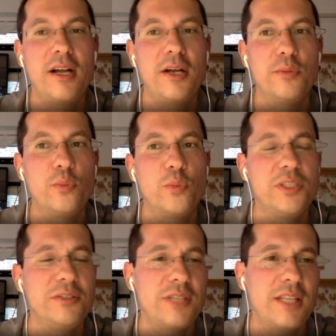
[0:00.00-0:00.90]
Uh,
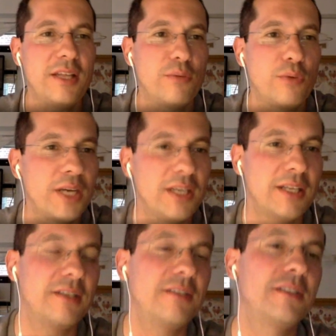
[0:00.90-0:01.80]
would you say that
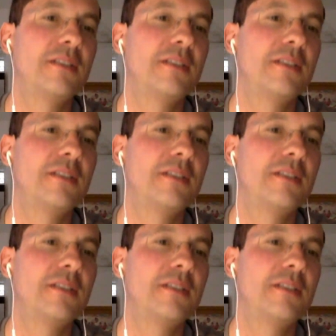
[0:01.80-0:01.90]
writing